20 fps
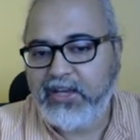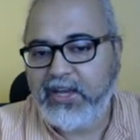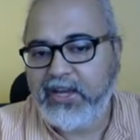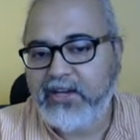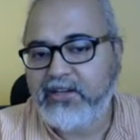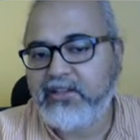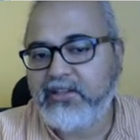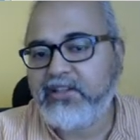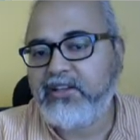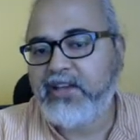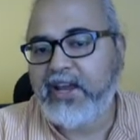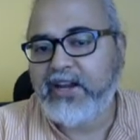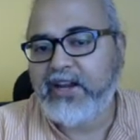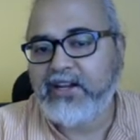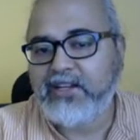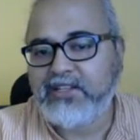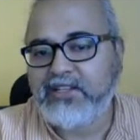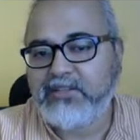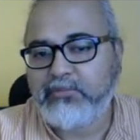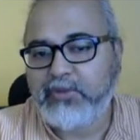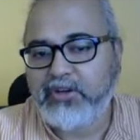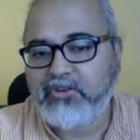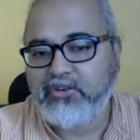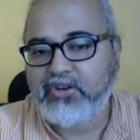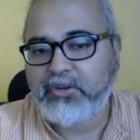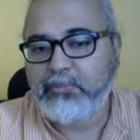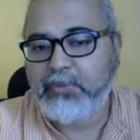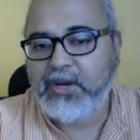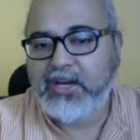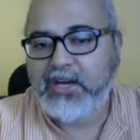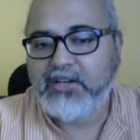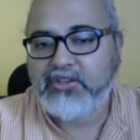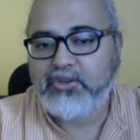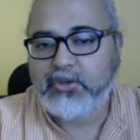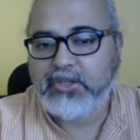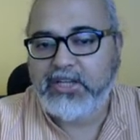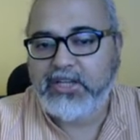and the anti-symmetric part, so